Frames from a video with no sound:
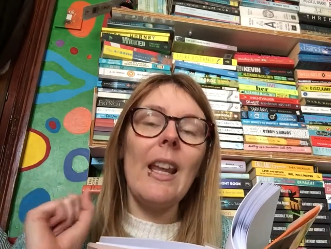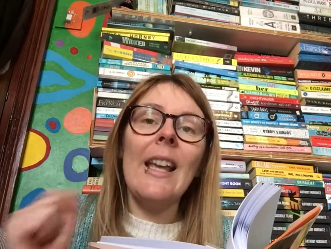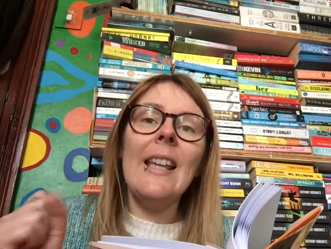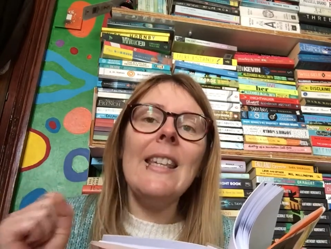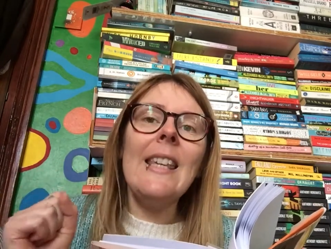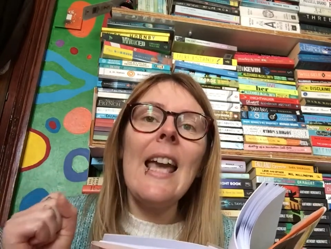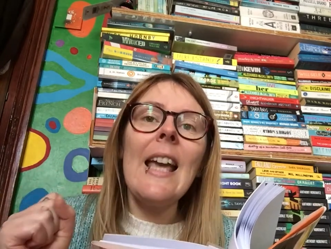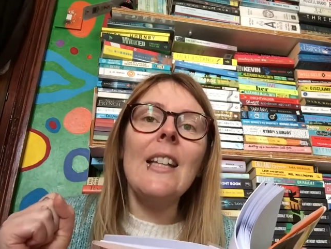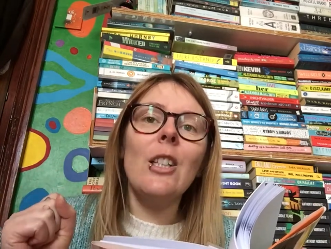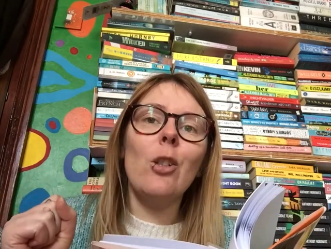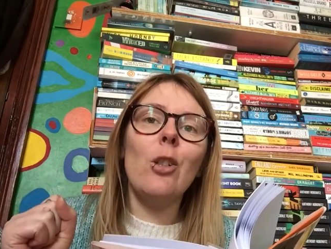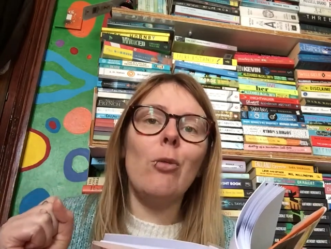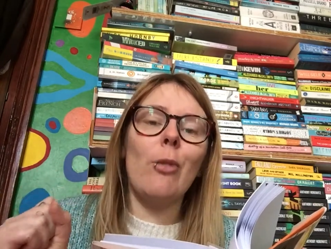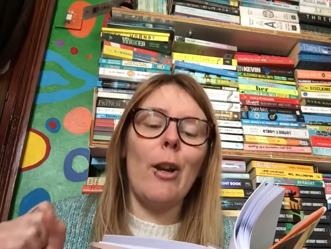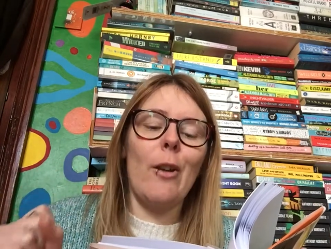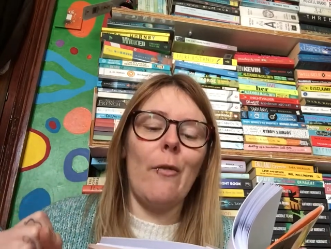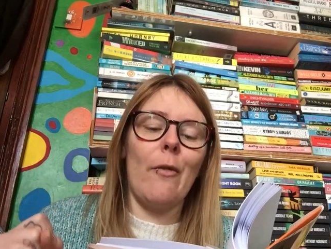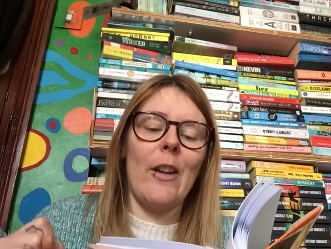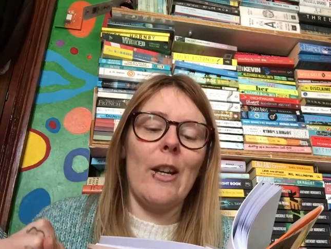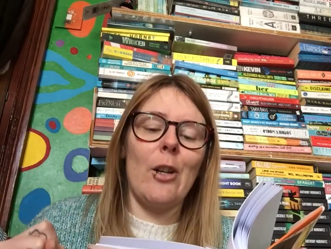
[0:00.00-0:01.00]
Yes,
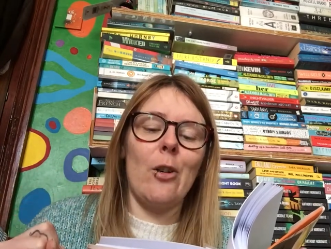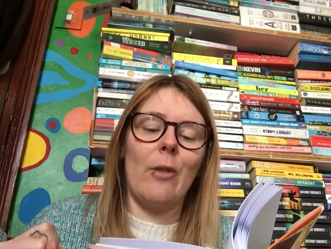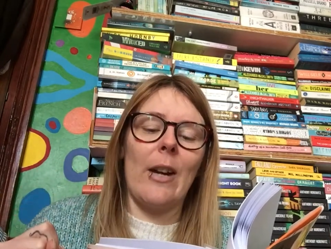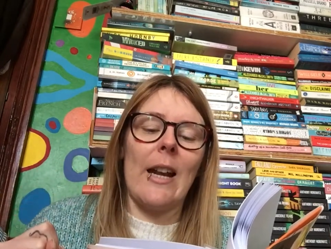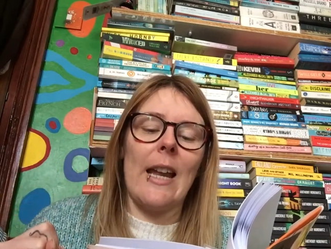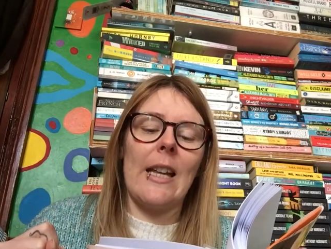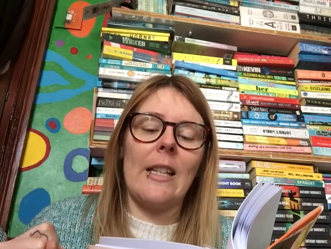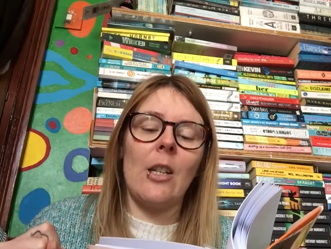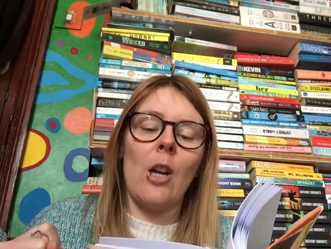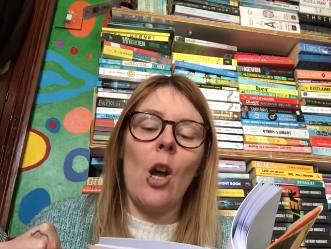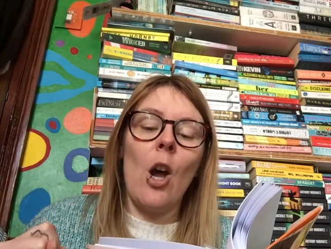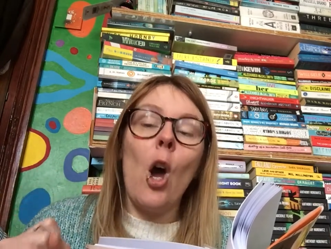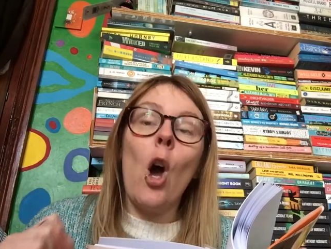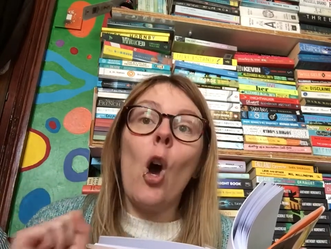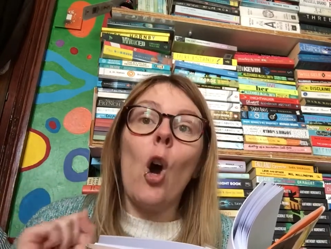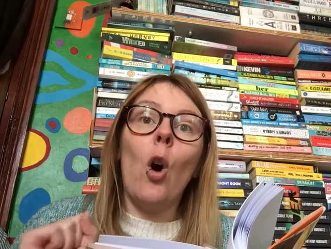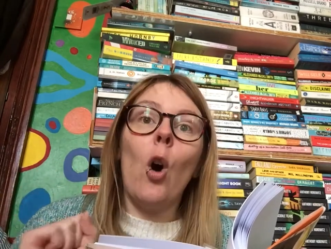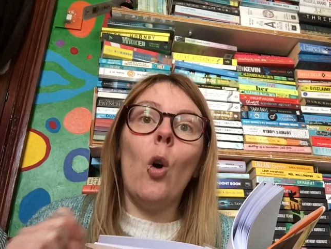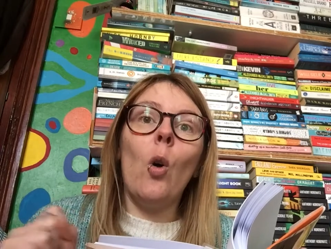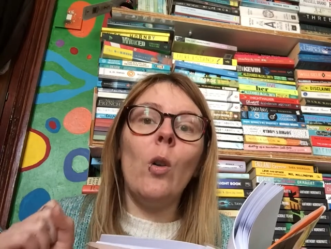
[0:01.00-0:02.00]
Crowfin agreed.
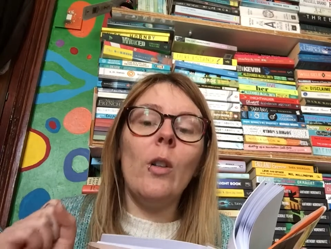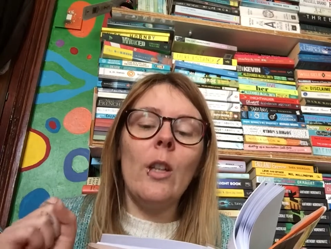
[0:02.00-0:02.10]
All